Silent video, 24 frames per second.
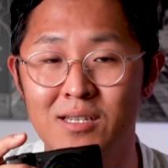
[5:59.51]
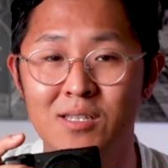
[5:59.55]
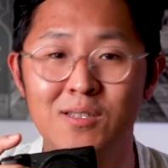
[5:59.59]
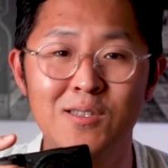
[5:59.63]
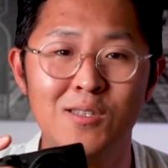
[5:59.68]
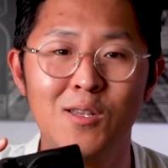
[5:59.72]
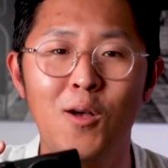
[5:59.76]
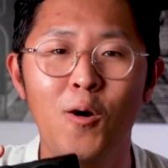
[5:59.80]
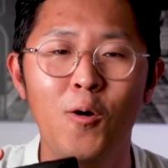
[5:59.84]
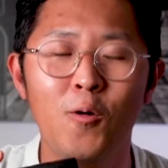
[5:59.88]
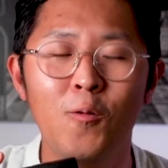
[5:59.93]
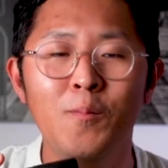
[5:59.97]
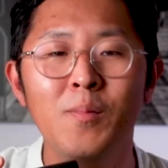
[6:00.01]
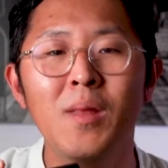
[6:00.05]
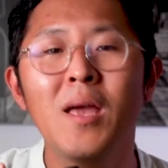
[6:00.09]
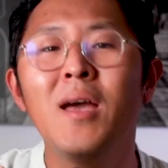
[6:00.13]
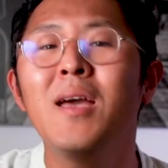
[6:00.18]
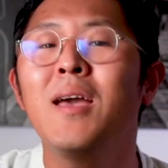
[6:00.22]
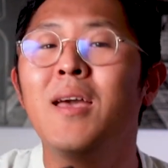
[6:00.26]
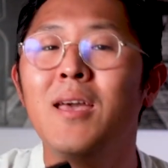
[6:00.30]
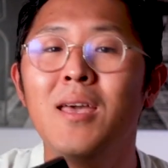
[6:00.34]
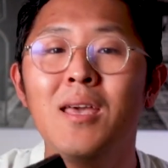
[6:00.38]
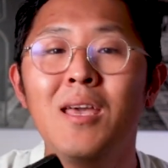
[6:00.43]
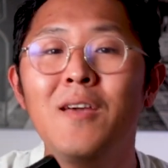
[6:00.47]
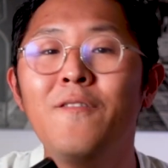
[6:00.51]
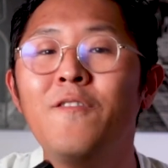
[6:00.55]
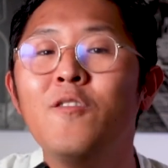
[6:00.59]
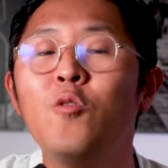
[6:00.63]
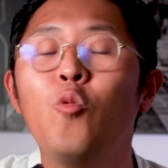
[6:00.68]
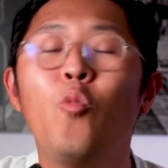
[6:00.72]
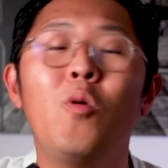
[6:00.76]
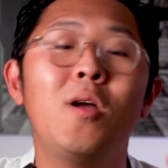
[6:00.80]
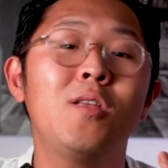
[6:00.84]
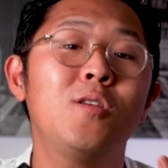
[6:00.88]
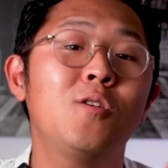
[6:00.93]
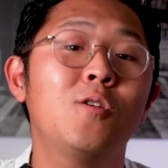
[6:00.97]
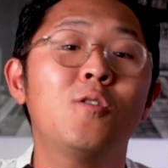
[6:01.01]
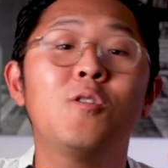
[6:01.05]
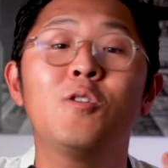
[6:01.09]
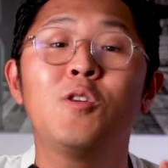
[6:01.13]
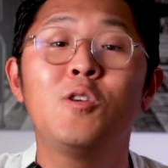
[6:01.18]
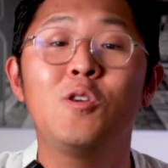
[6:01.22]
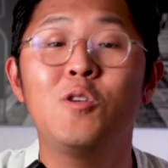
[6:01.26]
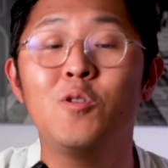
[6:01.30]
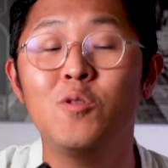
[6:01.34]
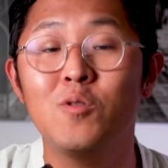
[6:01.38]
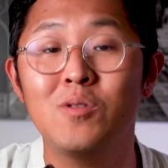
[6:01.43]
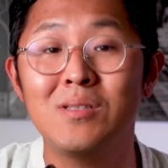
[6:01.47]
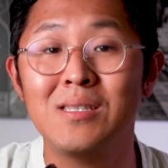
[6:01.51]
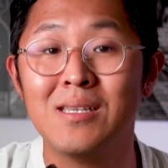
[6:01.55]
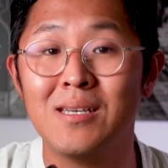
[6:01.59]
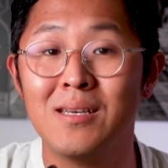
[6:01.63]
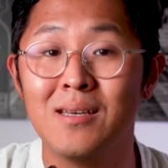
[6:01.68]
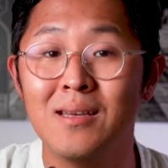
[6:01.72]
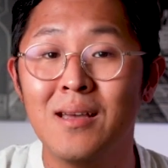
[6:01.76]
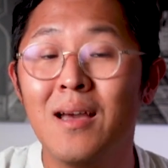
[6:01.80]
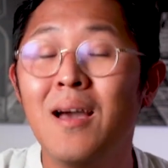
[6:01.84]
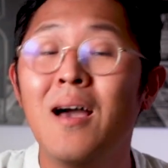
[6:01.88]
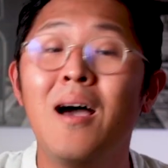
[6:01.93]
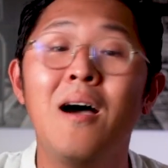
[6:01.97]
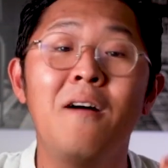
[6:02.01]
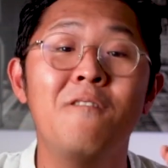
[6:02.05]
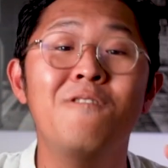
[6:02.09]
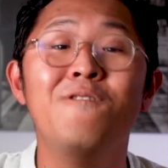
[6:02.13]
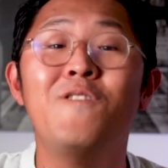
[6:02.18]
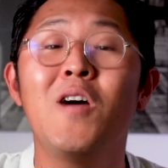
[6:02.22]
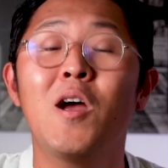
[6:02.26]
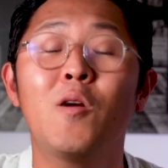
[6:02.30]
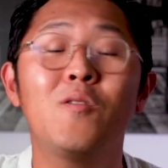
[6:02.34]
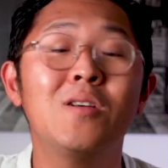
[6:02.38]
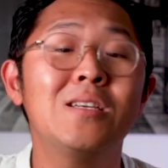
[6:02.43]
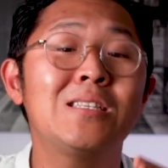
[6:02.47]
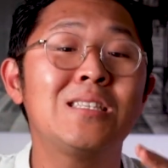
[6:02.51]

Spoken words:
So even when you're using very